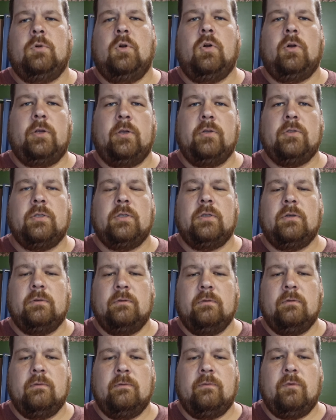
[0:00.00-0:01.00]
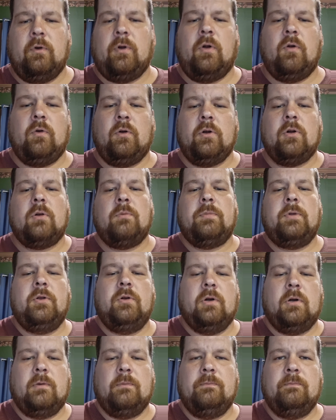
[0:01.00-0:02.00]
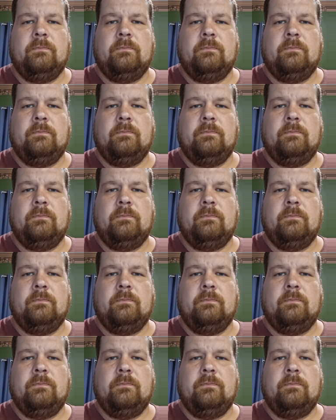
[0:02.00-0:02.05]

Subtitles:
are using on your computer.